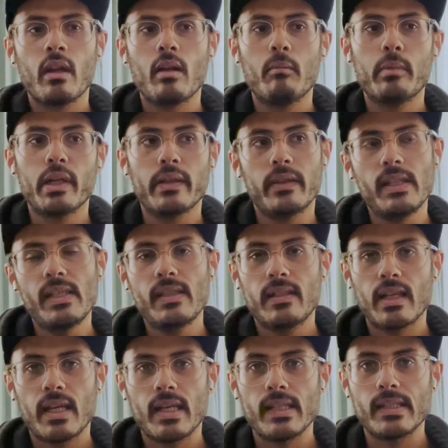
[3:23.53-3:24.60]
But these
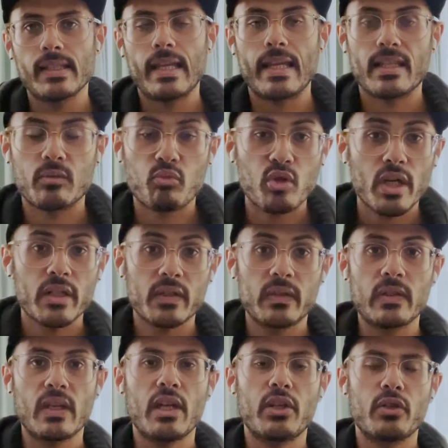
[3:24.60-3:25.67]
days, as product
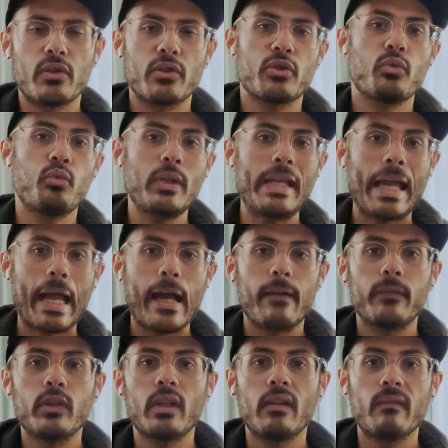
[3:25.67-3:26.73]
designers, we
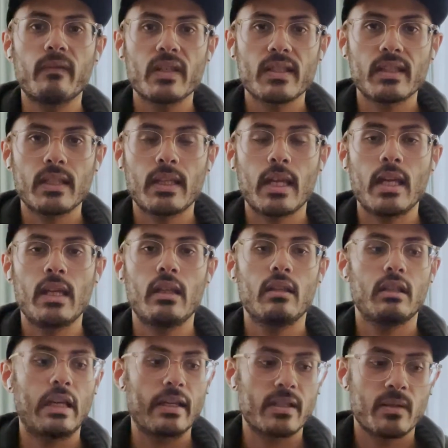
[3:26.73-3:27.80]
have to investigate,
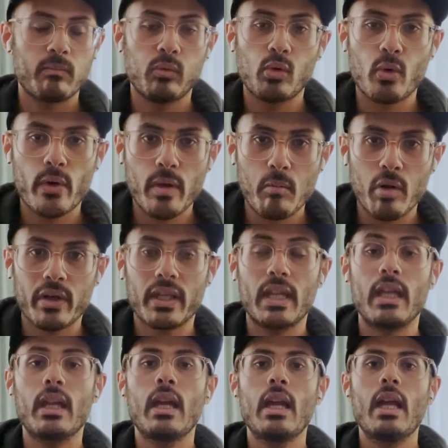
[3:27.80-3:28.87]
explore the
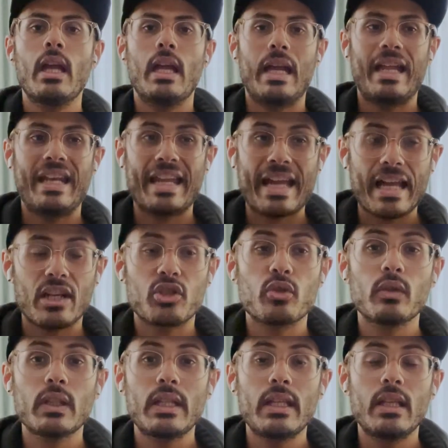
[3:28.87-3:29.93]
market, and
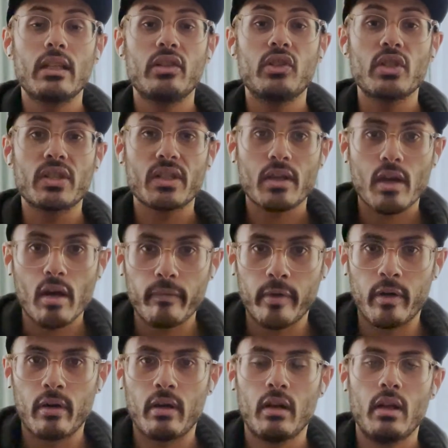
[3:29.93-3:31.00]
actually
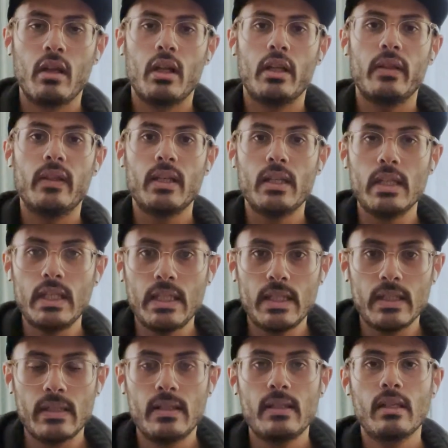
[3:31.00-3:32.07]
discover the
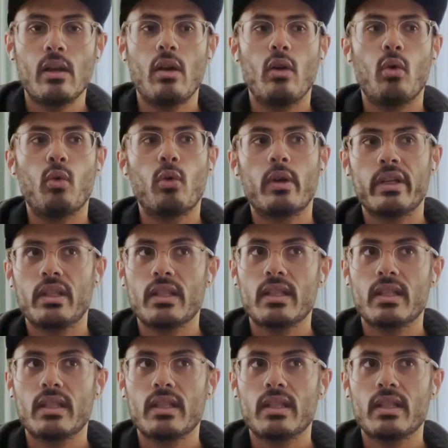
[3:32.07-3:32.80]
needs, or